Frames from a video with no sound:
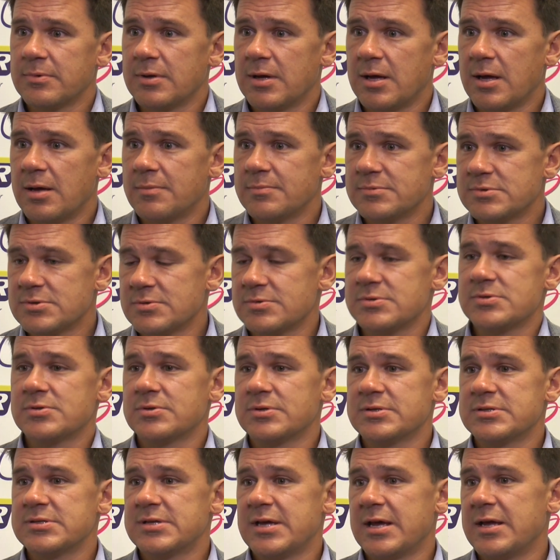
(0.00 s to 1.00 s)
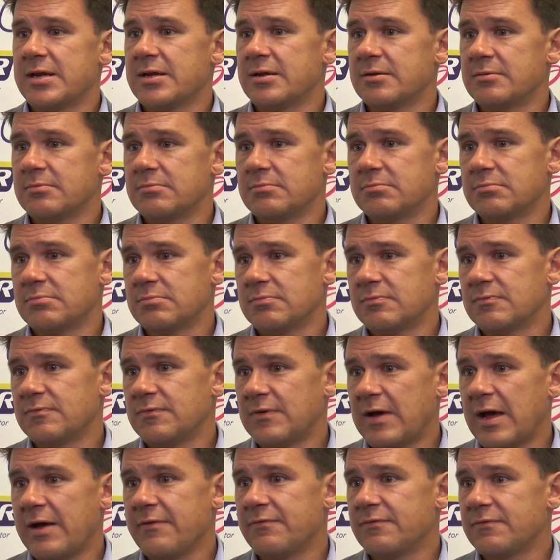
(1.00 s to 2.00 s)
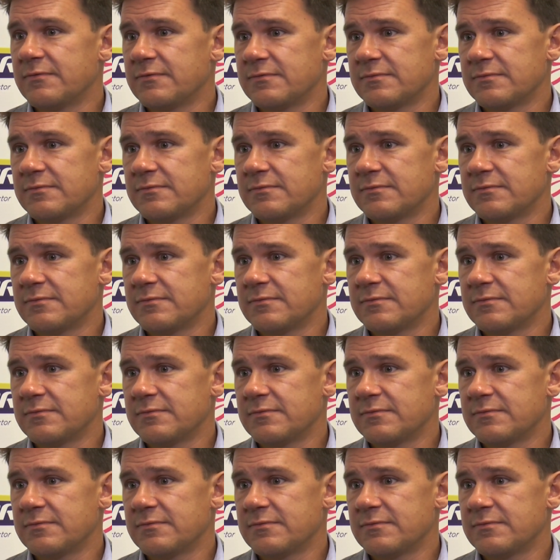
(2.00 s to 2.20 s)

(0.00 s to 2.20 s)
Um, so he's only skated five,